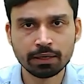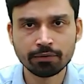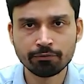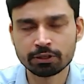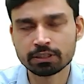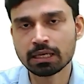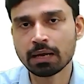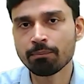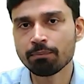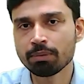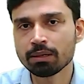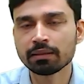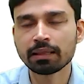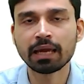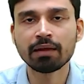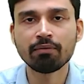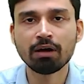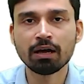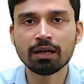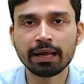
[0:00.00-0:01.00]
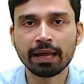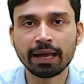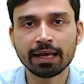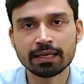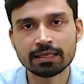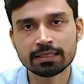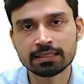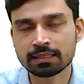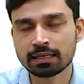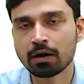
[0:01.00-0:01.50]
For example, Taiwan
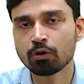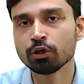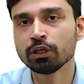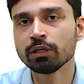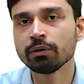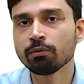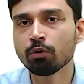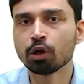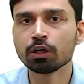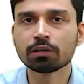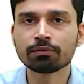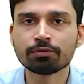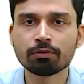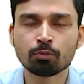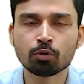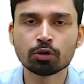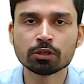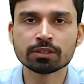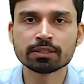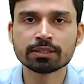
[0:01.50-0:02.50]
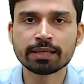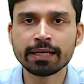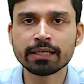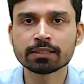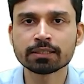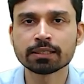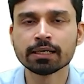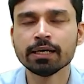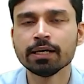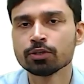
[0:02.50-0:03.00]
is surrounded by water from all the
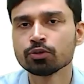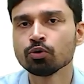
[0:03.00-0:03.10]
sides,